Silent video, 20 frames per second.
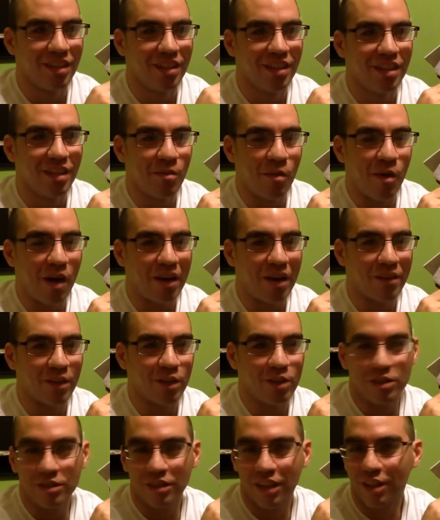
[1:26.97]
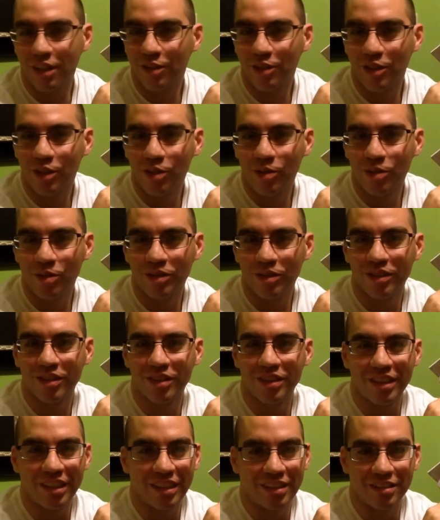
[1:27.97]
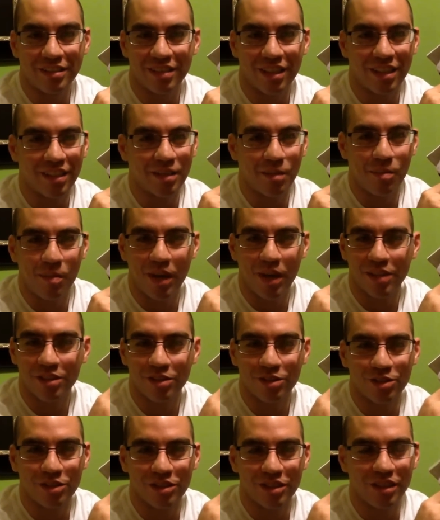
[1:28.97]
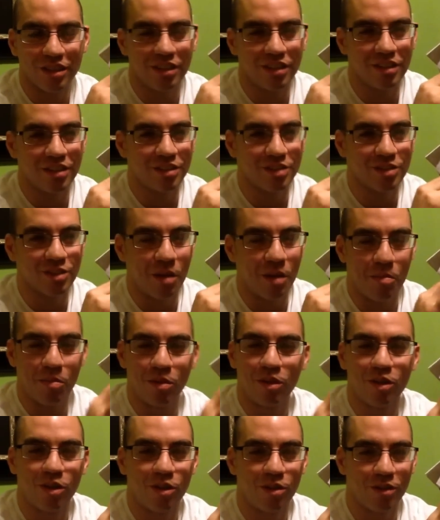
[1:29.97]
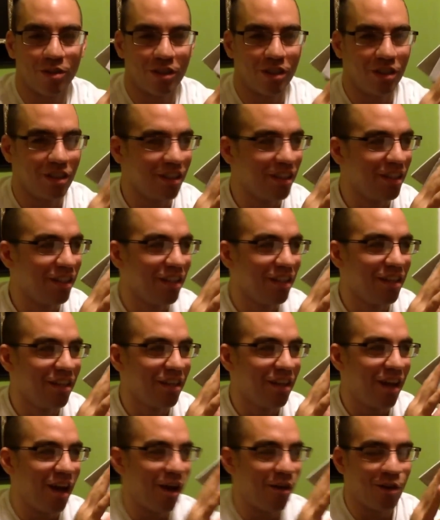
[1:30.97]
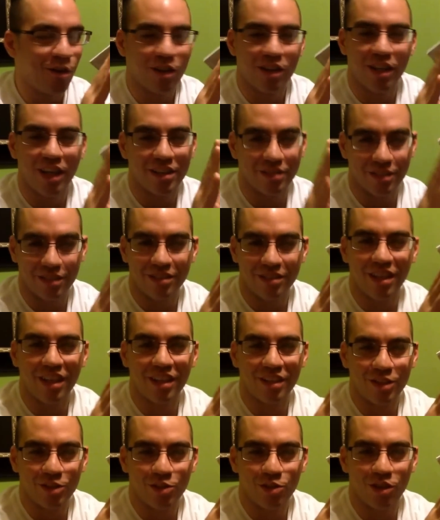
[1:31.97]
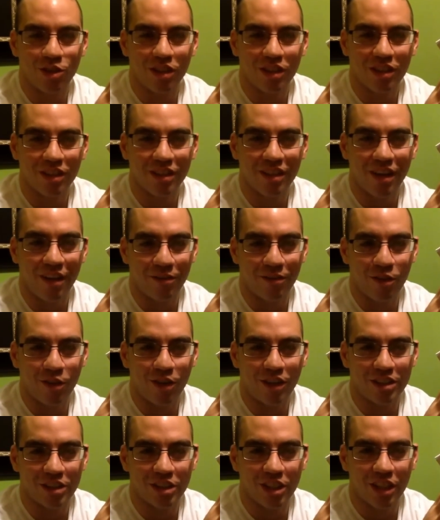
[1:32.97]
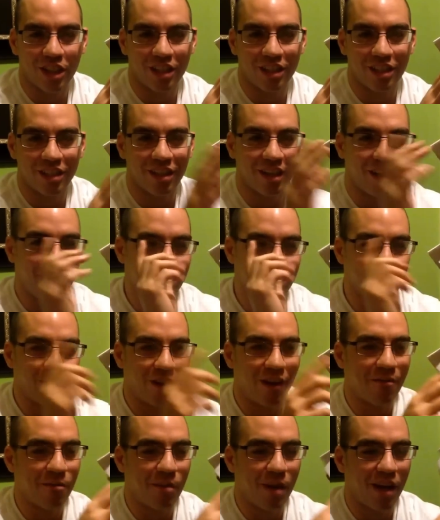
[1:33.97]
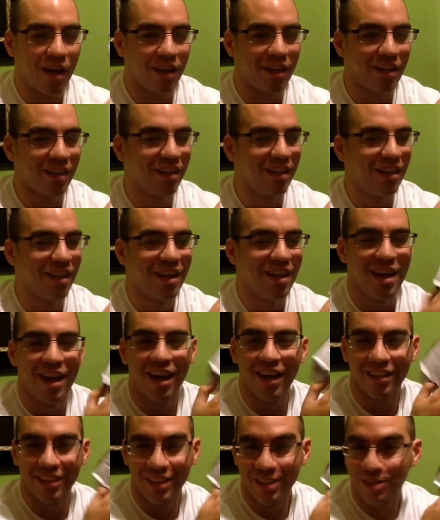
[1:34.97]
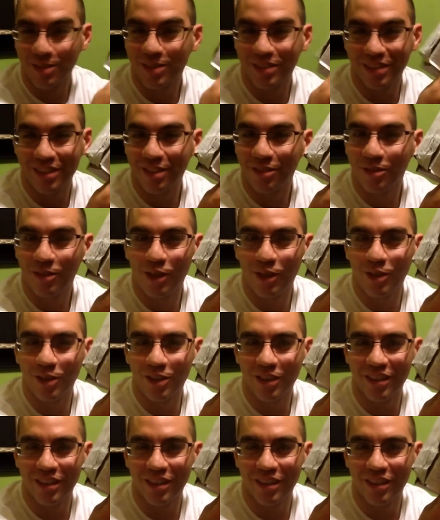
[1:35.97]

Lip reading: My wife goes, I don't know, and it's not in the passenger seat. So I pull over, I realize it's not in the truck. After I check it, I drive back, and this was in the road.